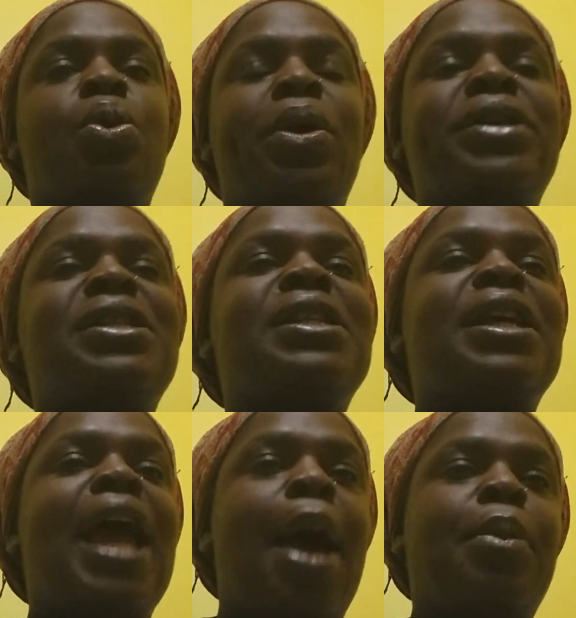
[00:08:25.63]
Tauruses
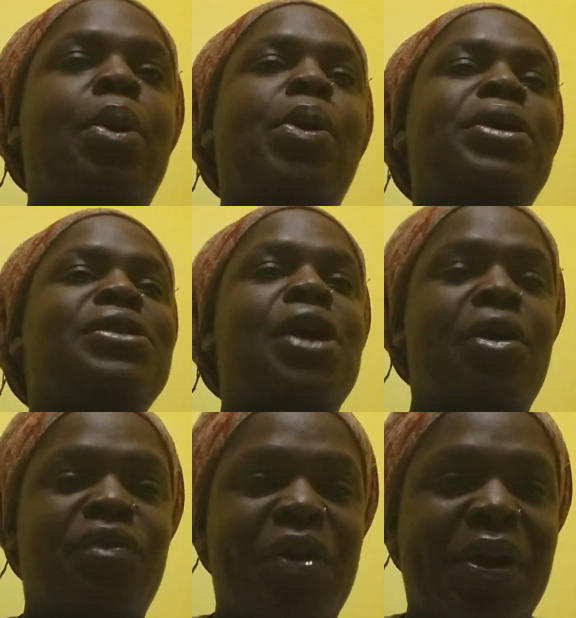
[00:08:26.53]
and Capricorns
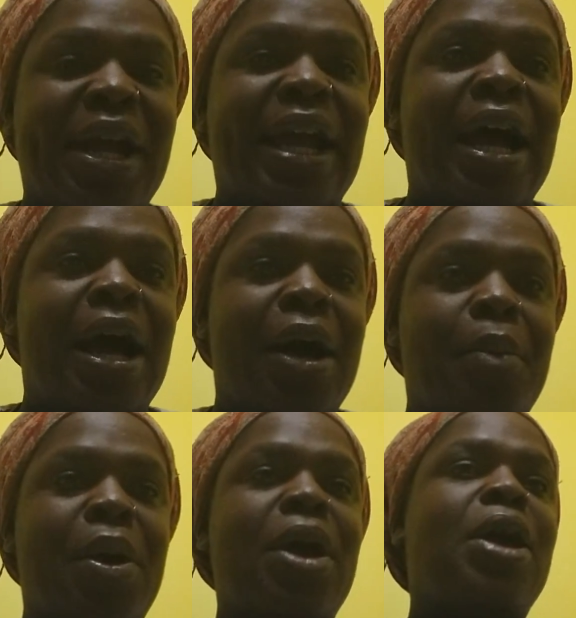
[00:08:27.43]
are very
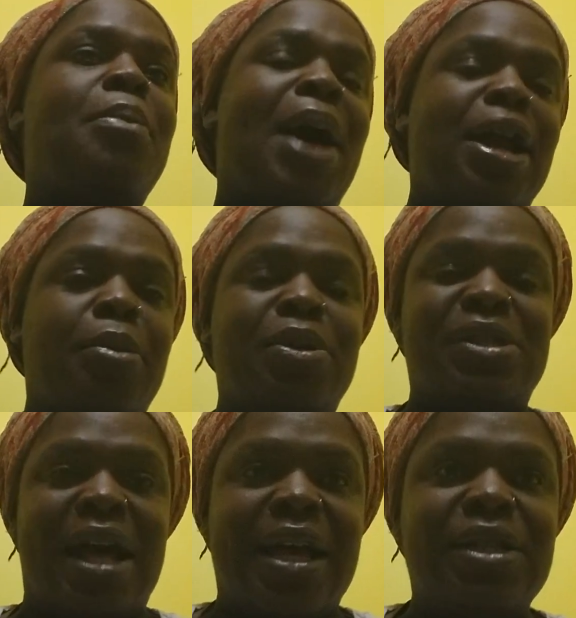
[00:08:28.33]
compatible
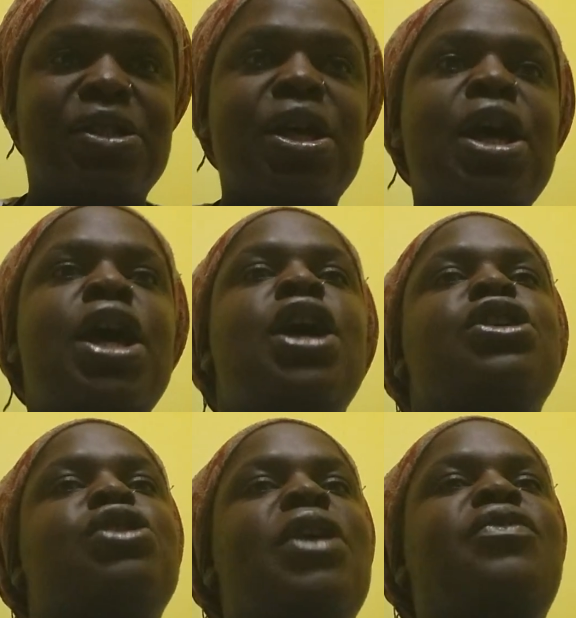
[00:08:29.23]
signs.
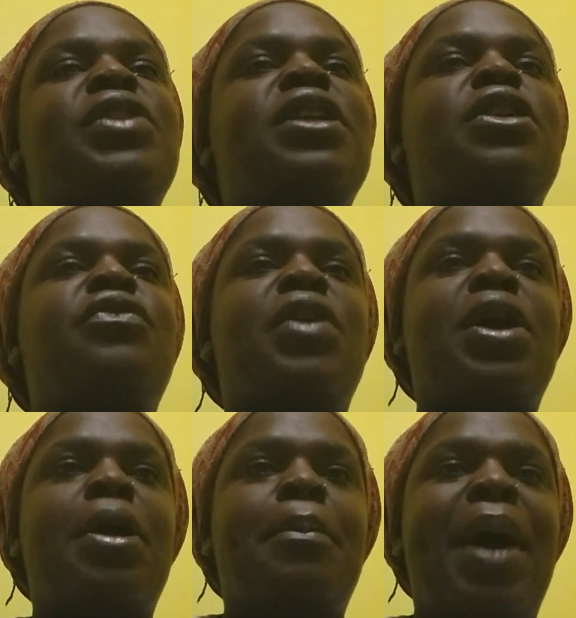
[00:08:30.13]
So I feel like they're
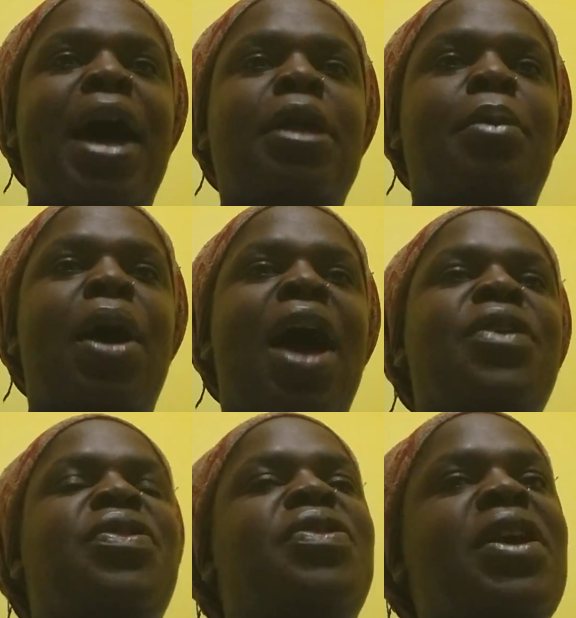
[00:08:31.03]
very compatible.
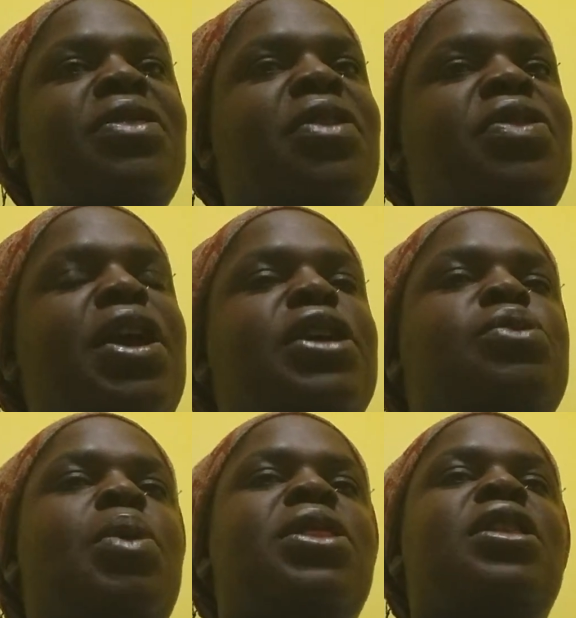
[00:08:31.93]
I think the thing
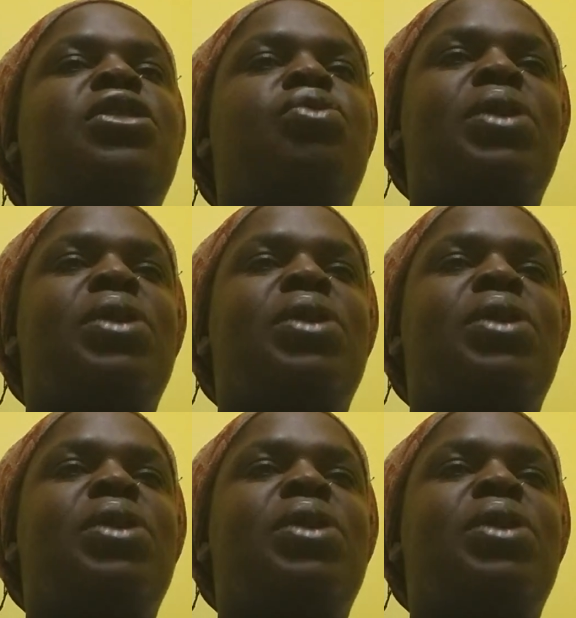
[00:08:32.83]
is with this